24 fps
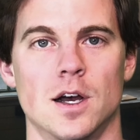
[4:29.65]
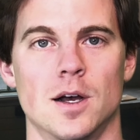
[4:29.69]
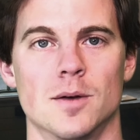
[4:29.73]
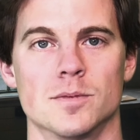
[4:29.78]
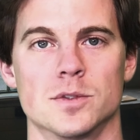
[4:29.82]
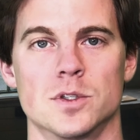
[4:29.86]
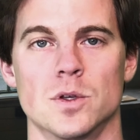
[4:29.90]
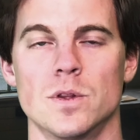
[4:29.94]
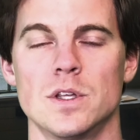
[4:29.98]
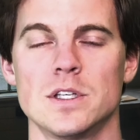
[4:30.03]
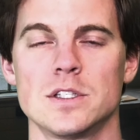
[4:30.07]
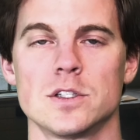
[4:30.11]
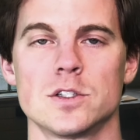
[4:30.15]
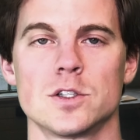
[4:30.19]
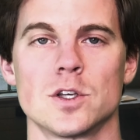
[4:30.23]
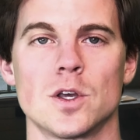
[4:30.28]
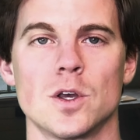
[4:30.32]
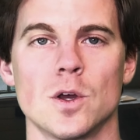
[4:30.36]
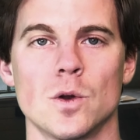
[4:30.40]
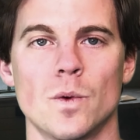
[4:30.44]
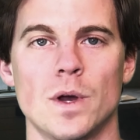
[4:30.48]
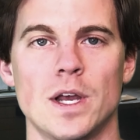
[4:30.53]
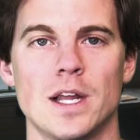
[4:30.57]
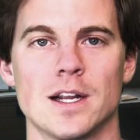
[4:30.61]
So this is a
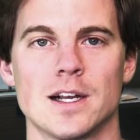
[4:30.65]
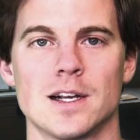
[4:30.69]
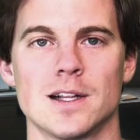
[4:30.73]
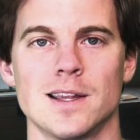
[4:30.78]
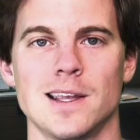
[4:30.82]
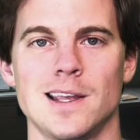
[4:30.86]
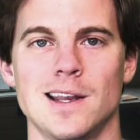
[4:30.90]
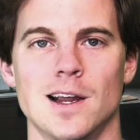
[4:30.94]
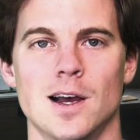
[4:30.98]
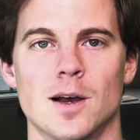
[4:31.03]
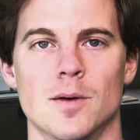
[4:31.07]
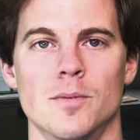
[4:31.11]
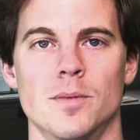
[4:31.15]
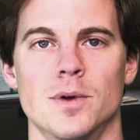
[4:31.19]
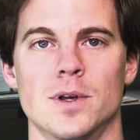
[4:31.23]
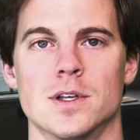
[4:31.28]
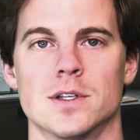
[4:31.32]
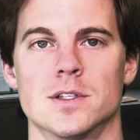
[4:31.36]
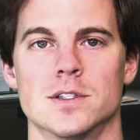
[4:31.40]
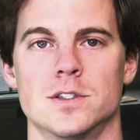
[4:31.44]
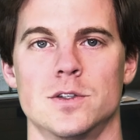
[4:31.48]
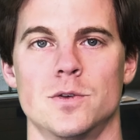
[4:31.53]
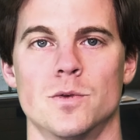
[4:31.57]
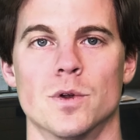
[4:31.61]
good way to clean up,
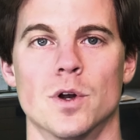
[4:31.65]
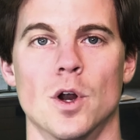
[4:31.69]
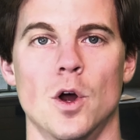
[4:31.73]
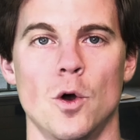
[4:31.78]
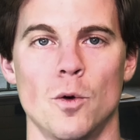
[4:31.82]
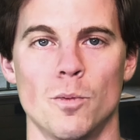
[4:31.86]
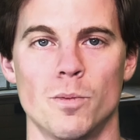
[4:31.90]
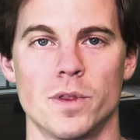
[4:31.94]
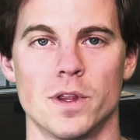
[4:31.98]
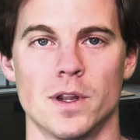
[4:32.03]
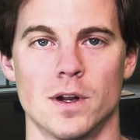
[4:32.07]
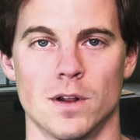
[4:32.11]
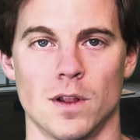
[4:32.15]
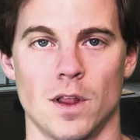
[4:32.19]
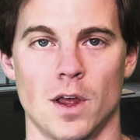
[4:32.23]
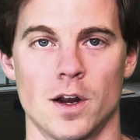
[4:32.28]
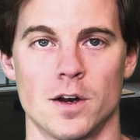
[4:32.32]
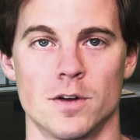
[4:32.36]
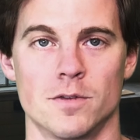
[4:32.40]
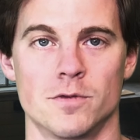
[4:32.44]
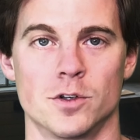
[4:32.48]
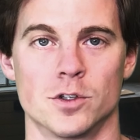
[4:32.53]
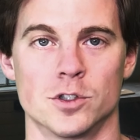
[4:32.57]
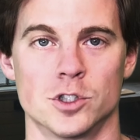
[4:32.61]
because you would hope that a lot
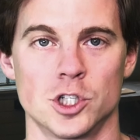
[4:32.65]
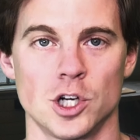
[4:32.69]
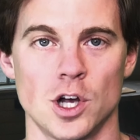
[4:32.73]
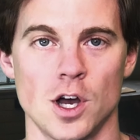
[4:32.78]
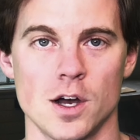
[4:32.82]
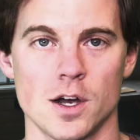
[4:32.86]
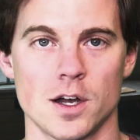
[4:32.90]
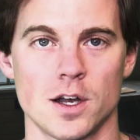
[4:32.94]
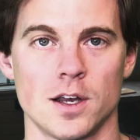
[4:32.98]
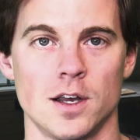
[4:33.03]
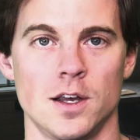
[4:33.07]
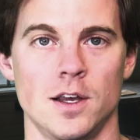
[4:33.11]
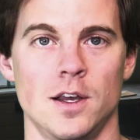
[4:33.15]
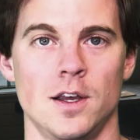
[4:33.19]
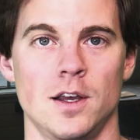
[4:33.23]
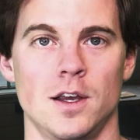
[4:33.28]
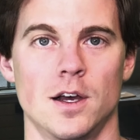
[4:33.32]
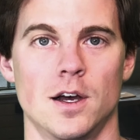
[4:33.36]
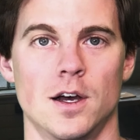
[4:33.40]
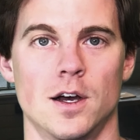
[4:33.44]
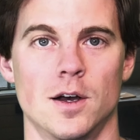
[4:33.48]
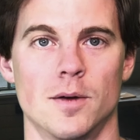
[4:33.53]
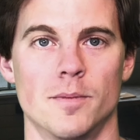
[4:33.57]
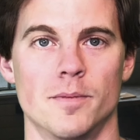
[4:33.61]
of your junk
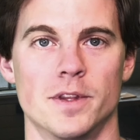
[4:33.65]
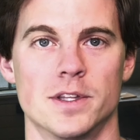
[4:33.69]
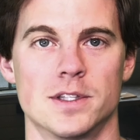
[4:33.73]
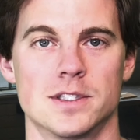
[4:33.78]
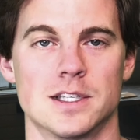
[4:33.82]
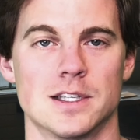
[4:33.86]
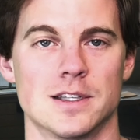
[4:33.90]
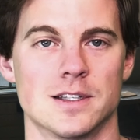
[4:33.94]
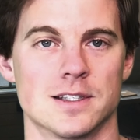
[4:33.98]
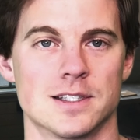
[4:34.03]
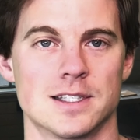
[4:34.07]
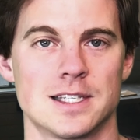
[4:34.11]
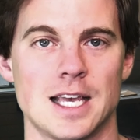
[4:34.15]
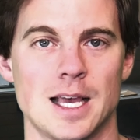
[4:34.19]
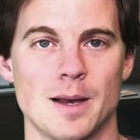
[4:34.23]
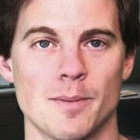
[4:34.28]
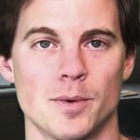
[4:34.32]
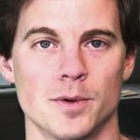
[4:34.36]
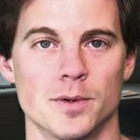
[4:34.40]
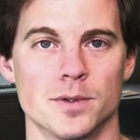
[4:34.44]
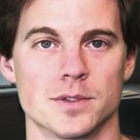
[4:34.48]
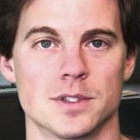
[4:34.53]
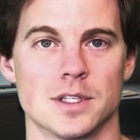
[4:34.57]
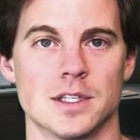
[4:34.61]
that's in the
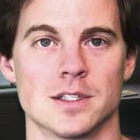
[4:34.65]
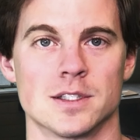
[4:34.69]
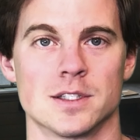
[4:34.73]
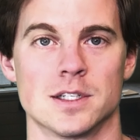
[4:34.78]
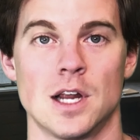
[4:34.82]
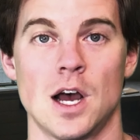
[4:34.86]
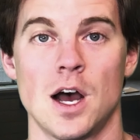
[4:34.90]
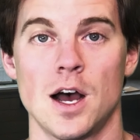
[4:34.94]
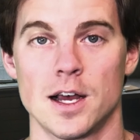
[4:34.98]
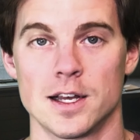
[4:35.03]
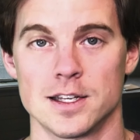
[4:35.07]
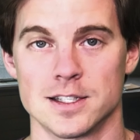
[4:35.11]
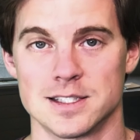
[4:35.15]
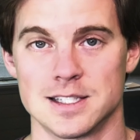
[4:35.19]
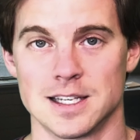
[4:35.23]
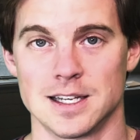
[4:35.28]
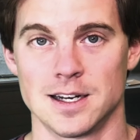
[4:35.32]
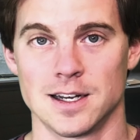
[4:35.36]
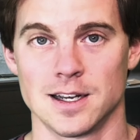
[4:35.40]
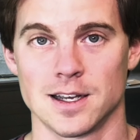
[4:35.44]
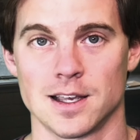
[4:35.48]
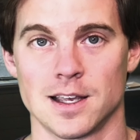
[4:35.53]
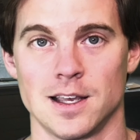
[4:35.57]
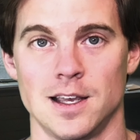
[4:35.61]
samples is not
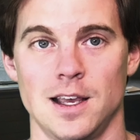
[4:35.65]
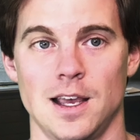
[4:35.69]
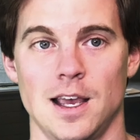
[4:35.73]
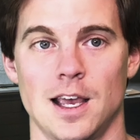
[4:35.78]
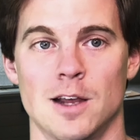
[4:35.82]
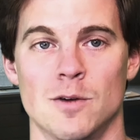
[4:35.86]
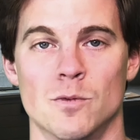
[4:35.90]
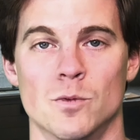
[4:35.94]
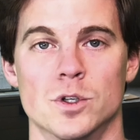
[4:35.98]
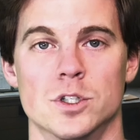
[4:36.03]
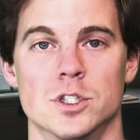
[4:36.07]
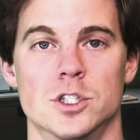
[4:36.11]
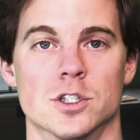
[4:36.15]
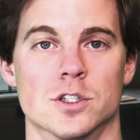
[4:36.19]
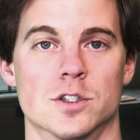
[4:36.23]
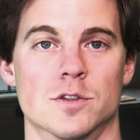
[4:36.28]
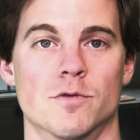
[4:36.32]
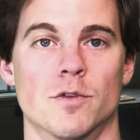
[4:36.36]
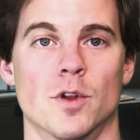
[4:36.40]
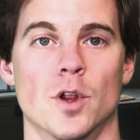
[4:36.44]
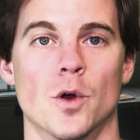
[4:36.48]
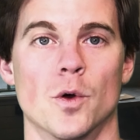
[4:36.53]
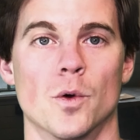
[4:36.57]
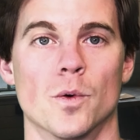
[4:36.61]
acidic and would just
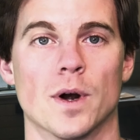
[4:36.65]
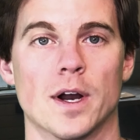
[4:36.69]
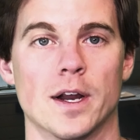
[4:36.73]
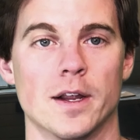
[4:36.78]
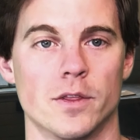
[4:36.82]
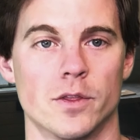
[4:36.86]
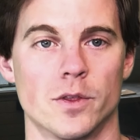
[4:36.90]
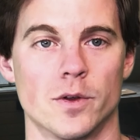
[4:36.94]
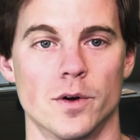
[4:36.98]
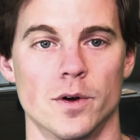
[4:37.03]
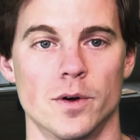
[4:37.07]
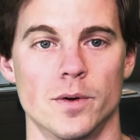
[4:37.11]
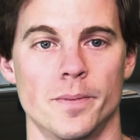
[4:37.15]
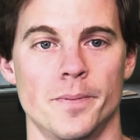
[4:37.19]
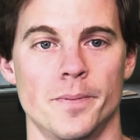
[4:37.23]
flow right through.